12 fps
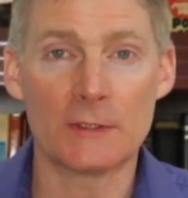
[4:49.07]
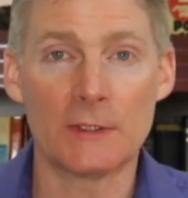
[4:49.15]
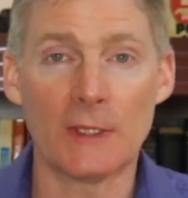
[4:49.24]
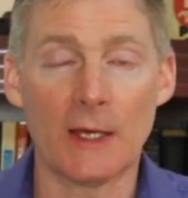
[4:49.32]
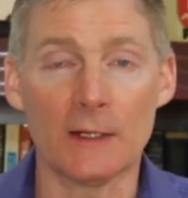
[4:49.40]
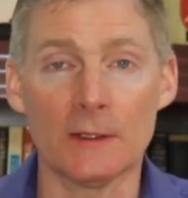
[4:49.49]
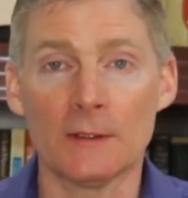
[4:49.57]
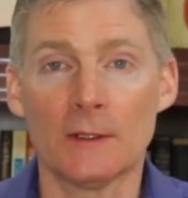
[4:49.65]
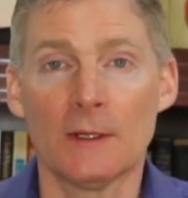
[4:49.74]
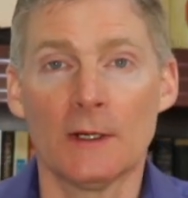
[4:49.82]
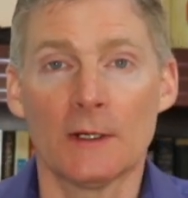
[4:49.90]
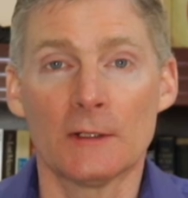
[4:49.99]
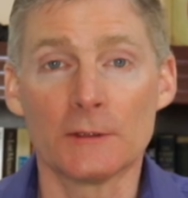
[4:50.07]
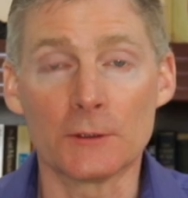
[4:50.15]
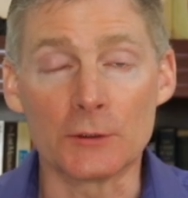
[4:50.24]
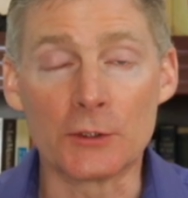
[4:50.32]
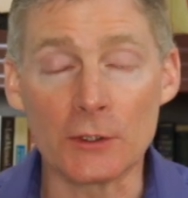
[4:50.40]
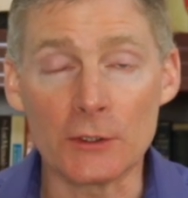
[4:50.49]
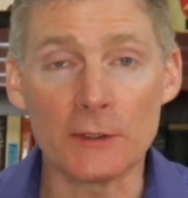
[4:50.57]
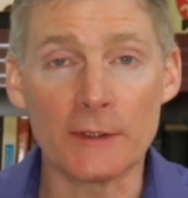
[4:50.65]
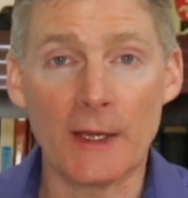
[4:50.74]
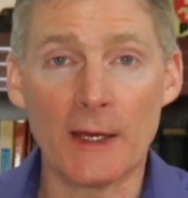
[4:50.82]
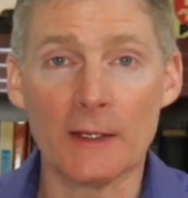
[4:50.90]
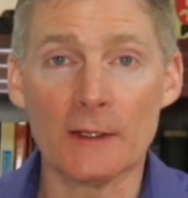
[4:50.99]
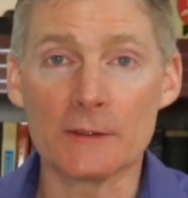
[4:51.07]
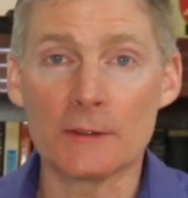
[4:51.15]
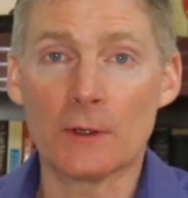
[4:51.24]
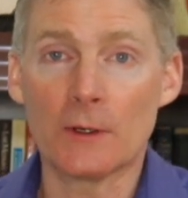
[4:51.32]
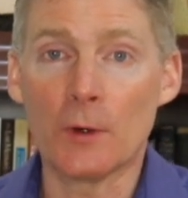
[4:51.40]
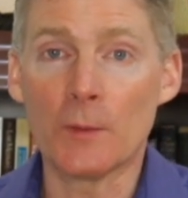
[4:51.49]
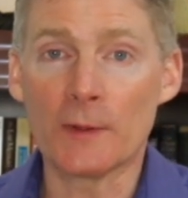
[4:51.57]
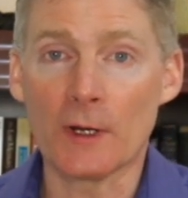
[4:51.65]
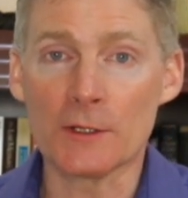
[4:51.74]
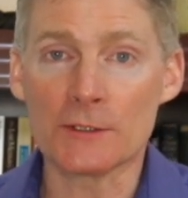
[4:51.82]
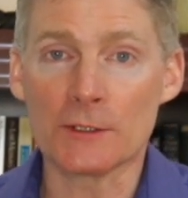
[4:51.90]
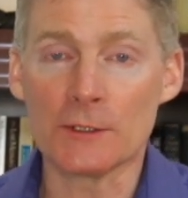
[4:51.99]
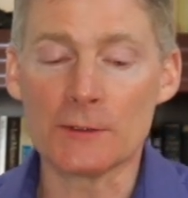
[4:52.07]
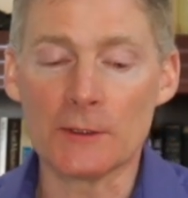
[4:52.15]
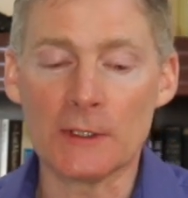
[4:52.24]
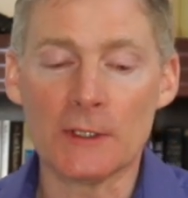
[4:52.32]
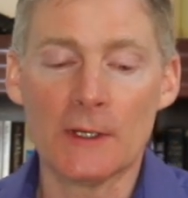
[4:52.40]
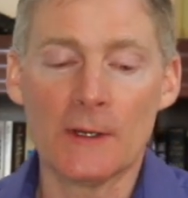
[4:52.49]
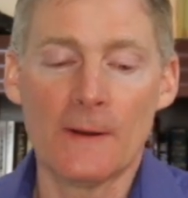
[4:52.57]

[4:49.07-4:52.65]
He had a little girl that had an open heart surgery,